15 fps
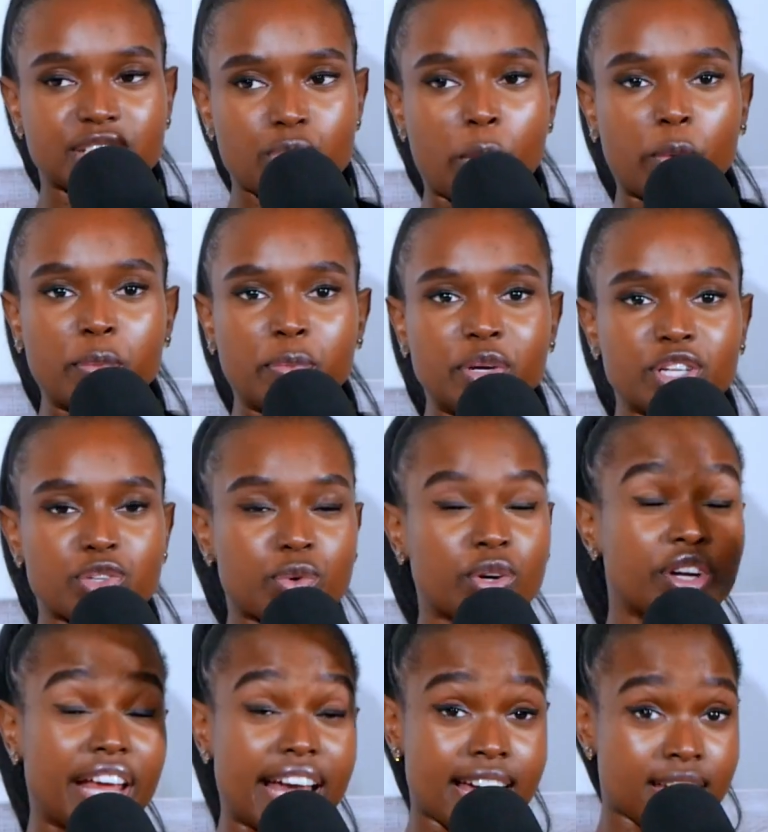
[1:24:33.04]
practice what we
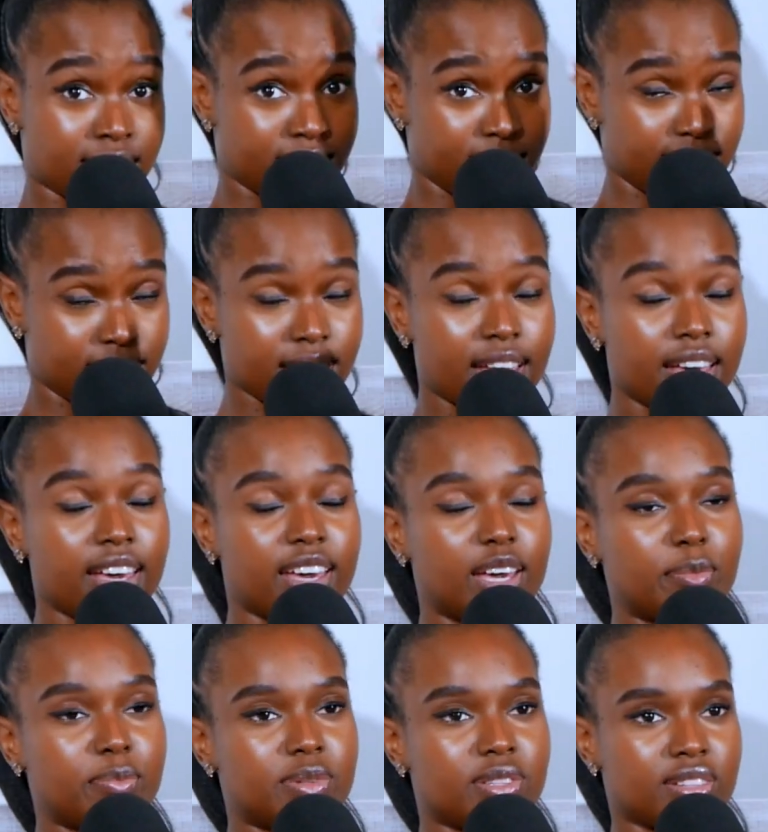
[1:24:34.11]
preach. We're going to
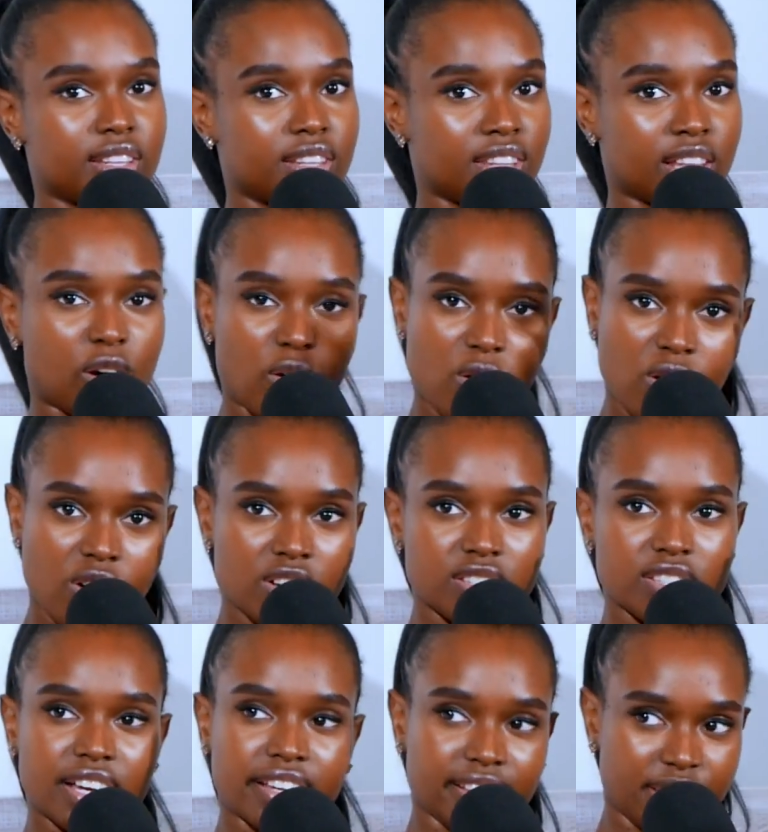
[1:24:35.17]
accept the
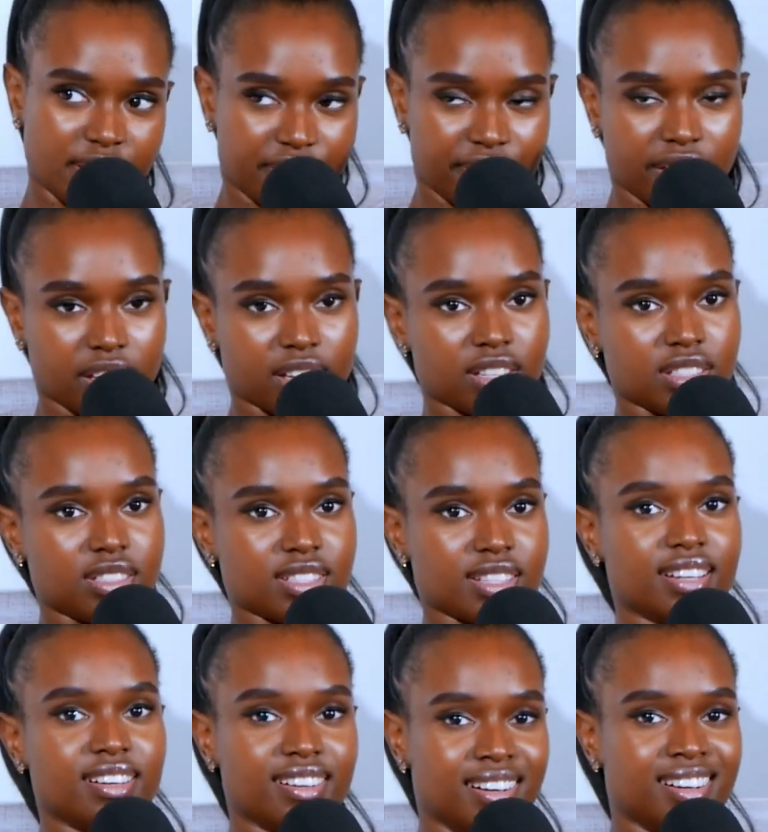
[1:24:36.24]
cause and the
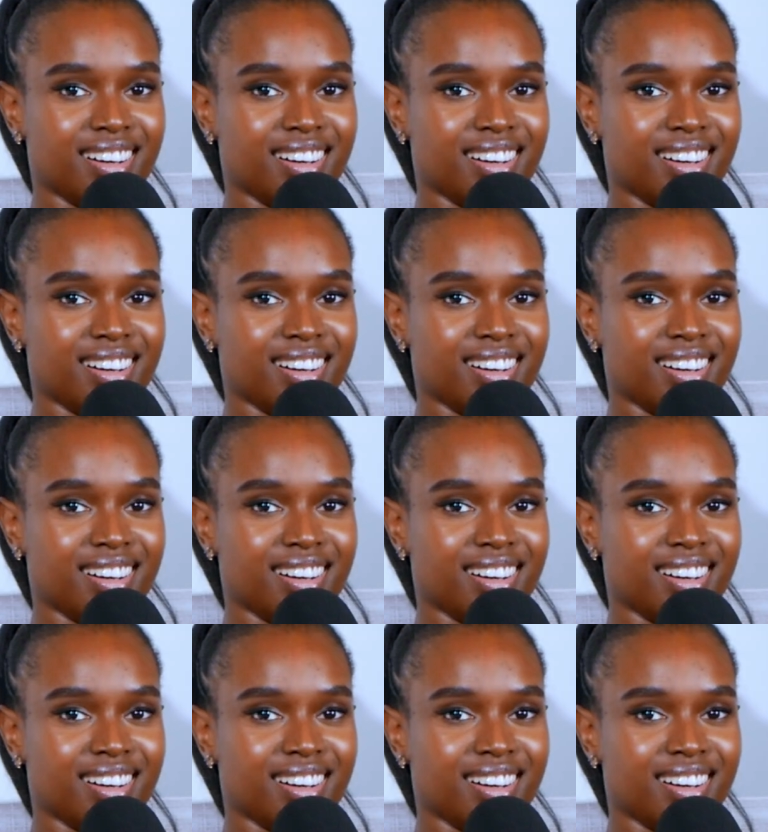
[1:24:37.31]
effect.